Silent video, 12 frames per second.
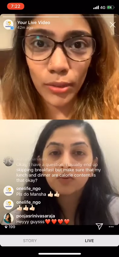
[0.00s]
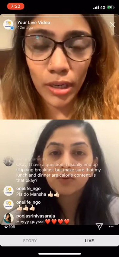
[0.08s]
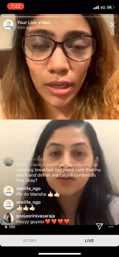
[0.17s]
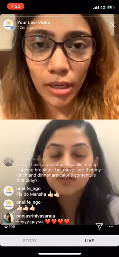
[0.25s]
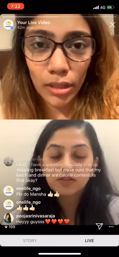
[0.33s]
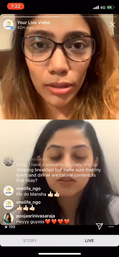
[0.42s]

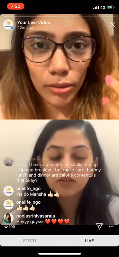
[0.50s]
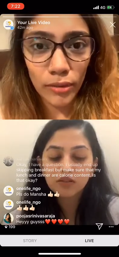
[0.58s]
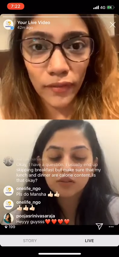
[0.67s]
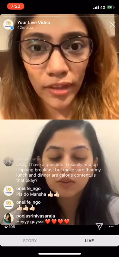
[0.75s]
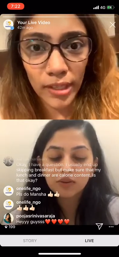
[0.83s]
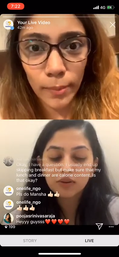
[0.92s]
Speaker 1: gluten free
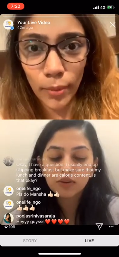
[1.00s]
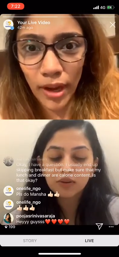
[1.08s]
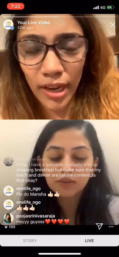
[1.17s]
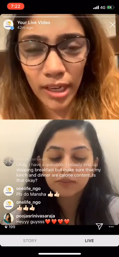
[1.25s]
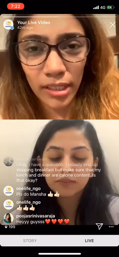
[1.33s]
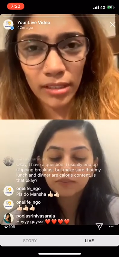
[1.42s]

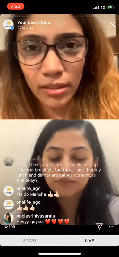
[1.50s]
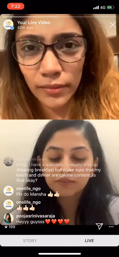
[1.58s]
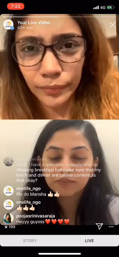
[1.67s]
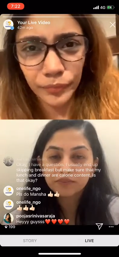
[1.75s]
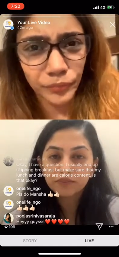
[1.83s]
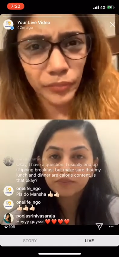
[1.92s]
bread.
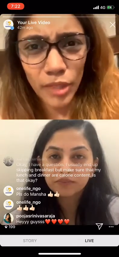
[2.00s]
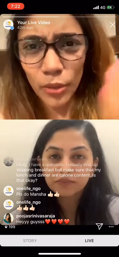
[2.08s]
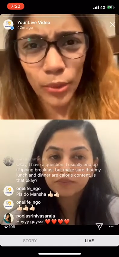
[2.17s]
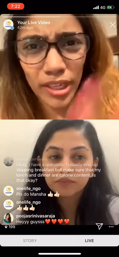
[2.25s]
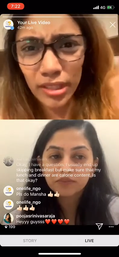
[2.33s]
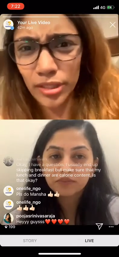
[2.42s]
What else
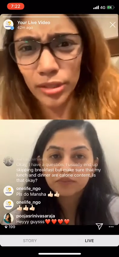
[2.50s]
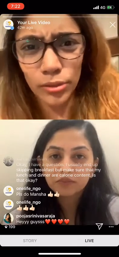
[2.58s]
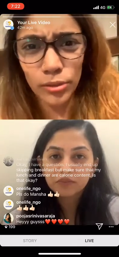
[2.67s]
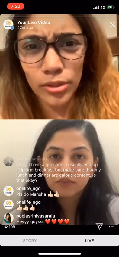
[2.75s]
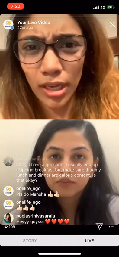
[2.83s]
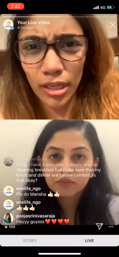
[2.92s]
do you do,
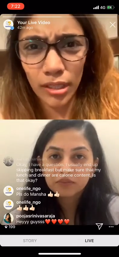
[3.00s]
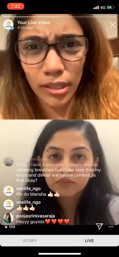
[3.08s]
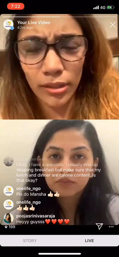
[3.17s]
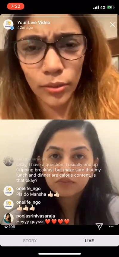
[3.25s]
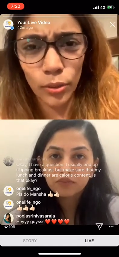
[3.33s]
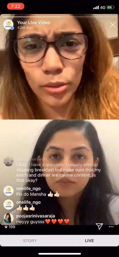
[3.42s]
Sahana?
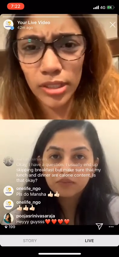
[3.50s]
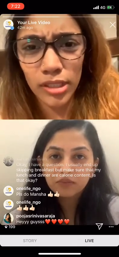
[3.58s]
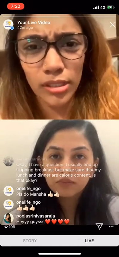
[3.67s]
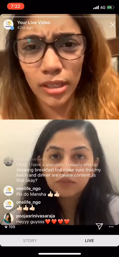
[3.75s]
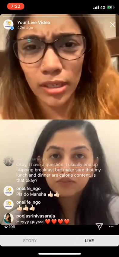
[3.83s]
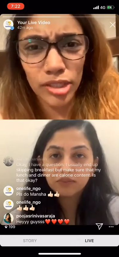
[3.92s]
Roasted uh,
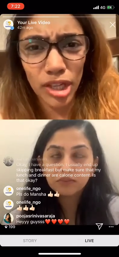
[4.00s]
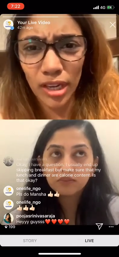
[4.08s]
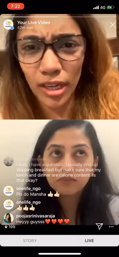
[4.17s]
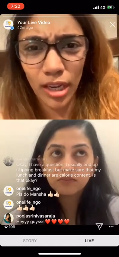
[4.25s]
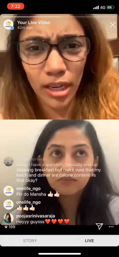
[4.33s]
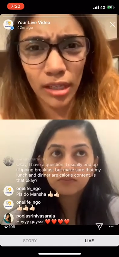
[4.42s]

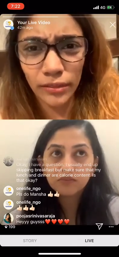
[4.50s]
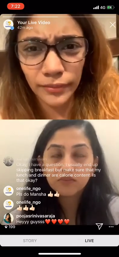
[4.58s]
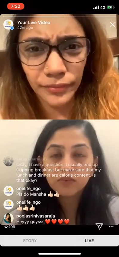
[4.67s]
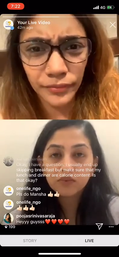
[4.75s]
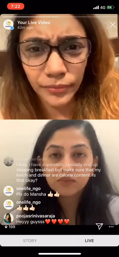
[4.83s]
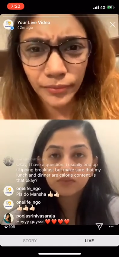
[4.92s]
chana.
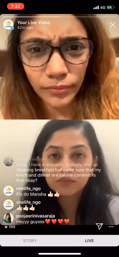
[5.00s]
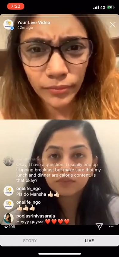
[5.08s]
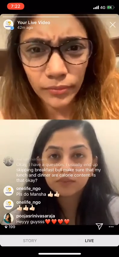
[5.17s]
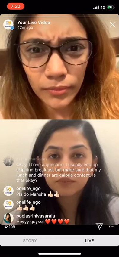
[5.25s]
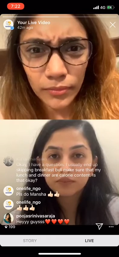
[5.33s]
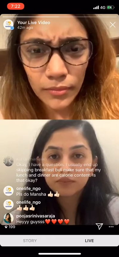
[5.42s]

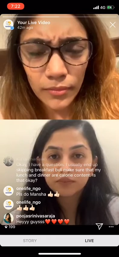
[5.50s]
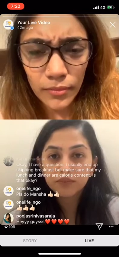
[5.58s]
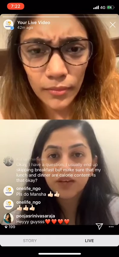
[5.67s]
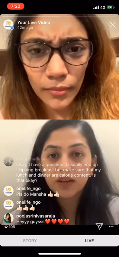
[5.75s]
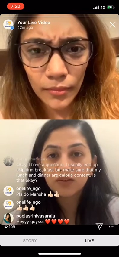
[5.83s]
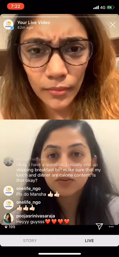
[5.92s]
Speaker 2: Yeah.
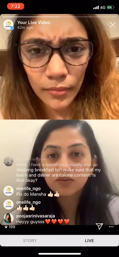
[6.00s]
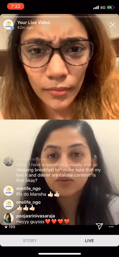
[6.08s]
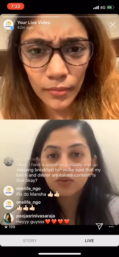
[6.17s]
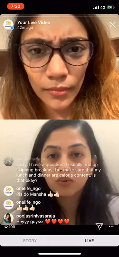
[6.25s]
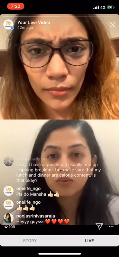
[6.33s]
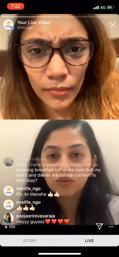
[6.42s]
So,
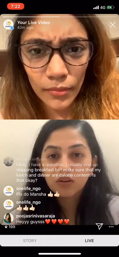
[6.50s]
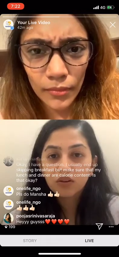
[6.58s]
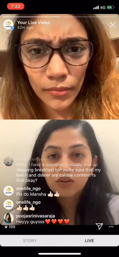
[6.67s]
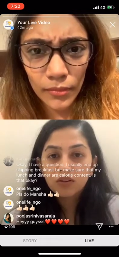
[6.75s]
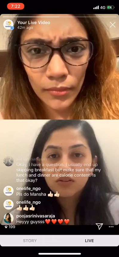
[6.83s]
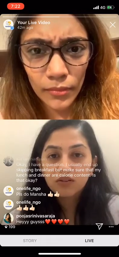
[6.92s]

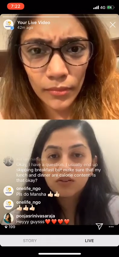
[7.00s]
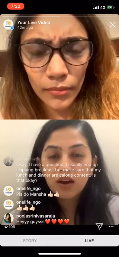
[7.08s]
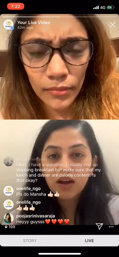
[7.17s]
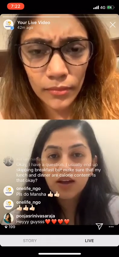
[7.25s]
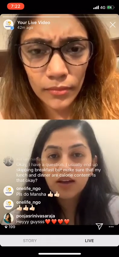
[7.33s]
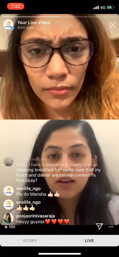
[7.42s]
so
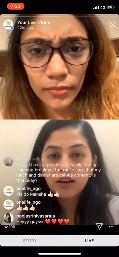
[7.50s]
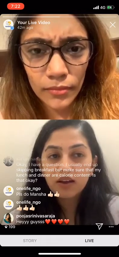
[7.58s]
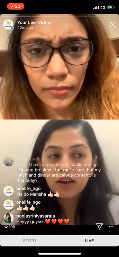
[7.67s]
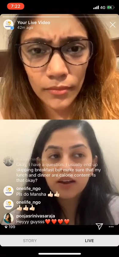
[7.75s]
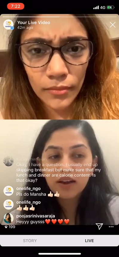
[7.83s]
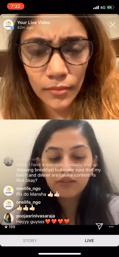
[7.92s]
I I
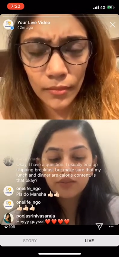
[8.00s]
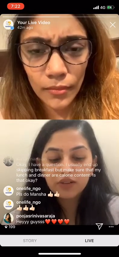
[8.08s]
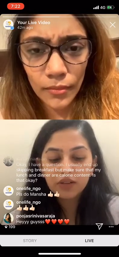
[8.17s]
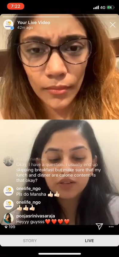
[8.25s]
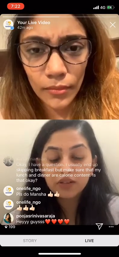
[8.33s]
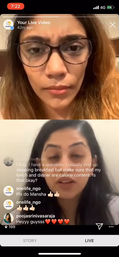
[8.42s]
have this
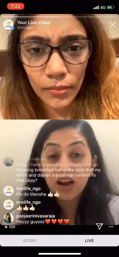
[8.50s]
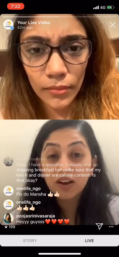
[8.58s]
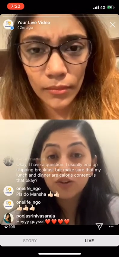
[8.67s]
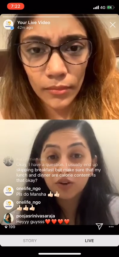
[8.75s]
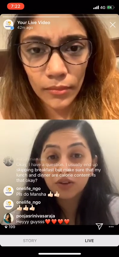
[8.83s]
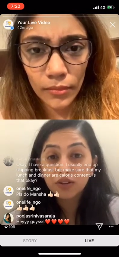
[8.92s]
dark
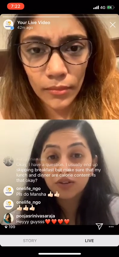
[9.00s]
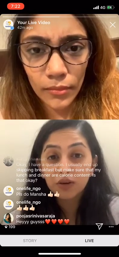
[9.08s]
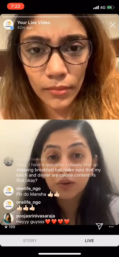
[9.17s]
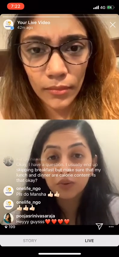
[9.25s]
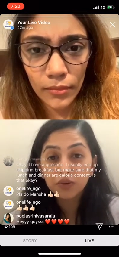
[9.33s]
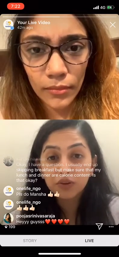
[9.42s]
chocolate
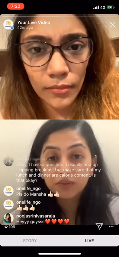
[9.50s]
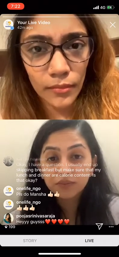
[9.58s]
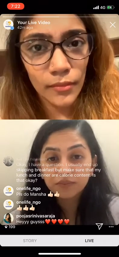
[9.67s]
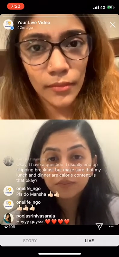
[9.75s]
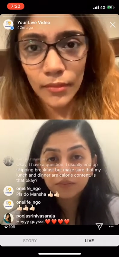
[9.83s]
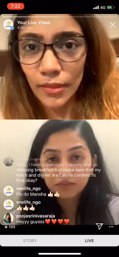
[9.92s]
granola.
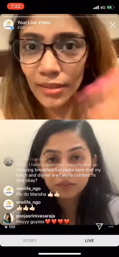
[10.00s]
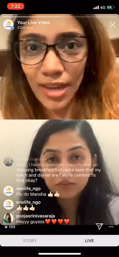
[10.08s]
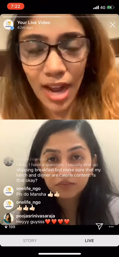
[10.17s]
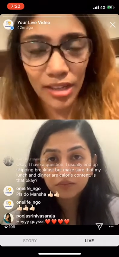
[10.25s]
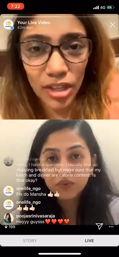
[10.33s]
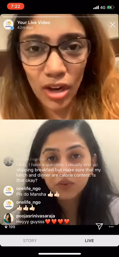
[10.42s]
Dark
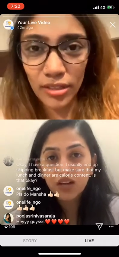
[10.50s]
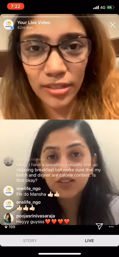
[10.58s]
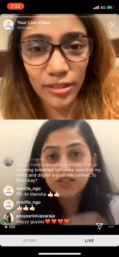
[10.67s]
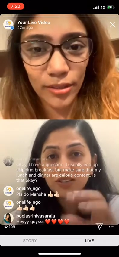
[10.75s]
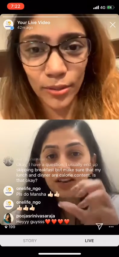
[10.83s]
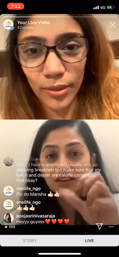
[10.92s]
chocolate.
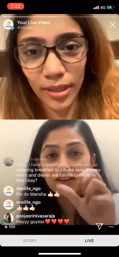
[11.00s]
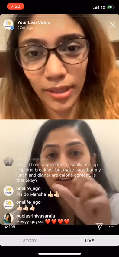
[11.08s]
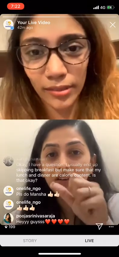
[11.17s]
So